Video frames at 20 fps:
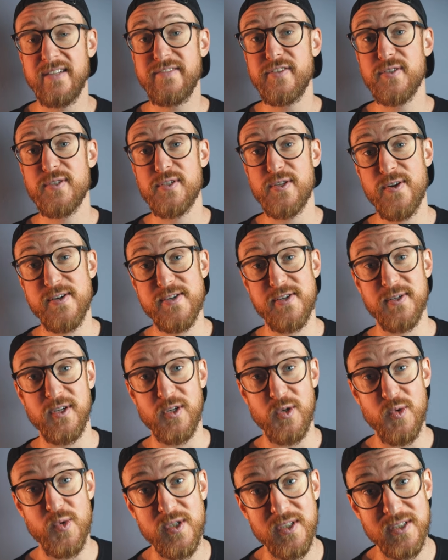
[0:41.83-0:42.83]
If you search on
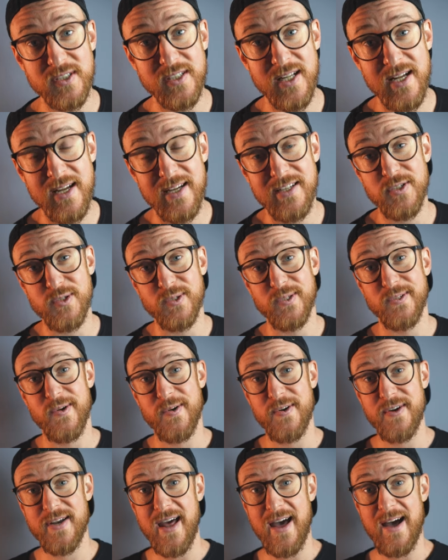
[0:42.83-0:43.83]
Google to
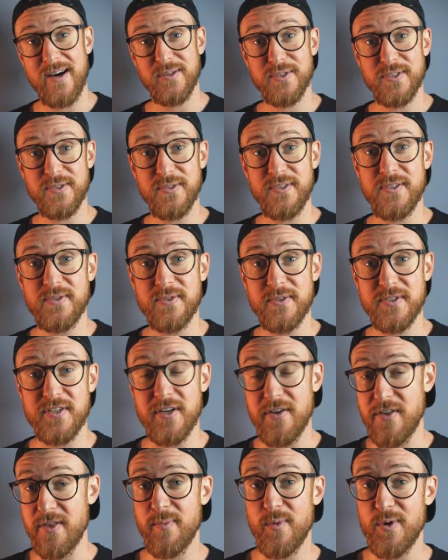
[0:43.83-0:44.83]
learn how to use
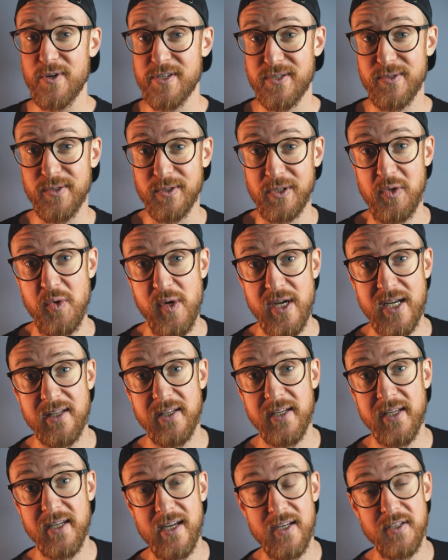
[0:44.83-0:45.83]
the Morse code
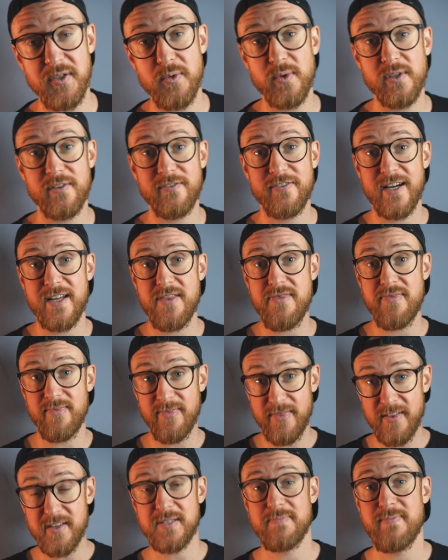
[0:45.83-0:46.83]
quickly, you will find
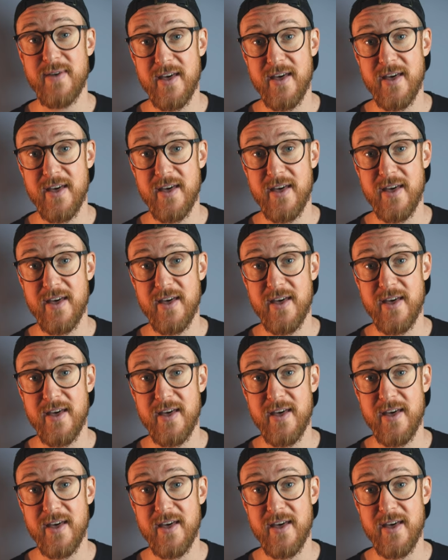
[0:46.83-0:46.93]
this